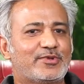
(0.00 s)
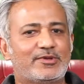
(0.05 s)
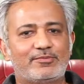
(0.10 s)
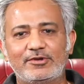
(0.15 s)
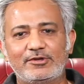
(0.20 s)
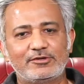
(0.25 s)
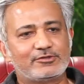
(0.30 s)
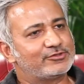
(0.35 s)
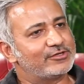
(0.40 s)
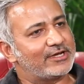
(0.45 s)

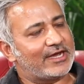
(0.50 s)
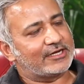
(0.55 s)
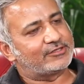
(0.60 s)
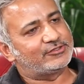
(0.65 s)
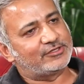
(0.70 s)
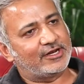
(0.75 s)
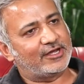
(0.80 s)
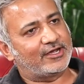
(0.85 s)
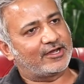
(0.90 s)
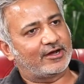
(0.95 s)
people used to
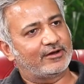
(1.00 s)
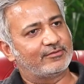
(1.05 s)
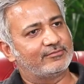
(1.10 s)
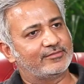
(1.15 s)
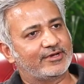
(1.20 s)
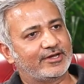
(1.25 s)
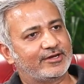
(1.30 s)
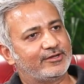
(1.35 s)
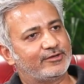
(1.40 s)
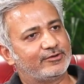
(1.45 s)
actually
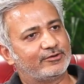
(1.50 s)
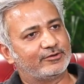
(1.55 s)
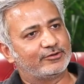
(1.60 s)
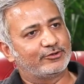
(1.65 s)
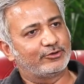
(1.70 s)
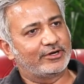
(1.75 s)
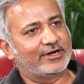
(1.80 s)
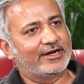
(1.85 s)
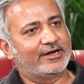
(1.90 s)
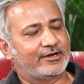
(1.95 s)
come and you know
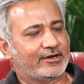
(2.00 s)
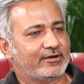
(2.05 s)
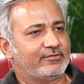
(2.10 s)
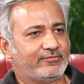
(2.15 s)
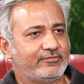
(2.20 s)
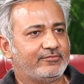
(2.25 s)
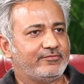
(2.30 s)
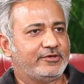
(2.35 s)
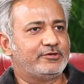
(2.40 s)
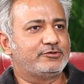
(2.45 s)
donate, and
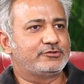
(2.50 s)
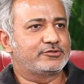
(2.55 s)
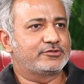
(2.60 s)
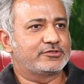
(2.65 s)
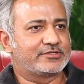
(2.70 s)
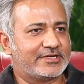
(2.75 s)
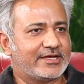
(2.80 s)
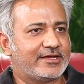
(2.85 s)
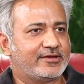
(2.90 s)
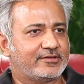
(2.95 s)
we used
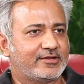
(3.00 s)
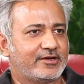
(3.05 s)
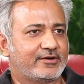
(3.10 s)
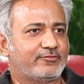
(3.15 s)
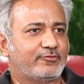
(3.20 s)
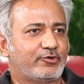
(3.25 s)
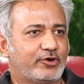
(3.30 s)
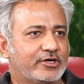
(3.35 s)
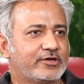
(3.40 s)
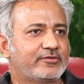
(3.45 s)
to say
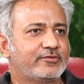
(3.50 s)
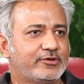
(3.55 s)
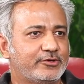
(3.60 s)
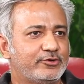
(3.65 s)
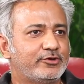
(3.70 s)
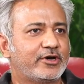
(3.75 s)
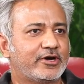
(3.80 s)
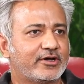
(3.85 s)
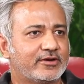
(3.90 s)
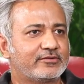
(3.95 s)
that whatever
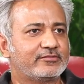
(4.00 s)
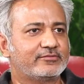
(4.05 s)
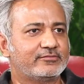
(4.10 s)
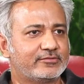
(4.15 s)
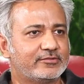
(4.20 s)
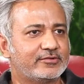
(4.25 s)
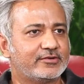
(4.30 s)
you are.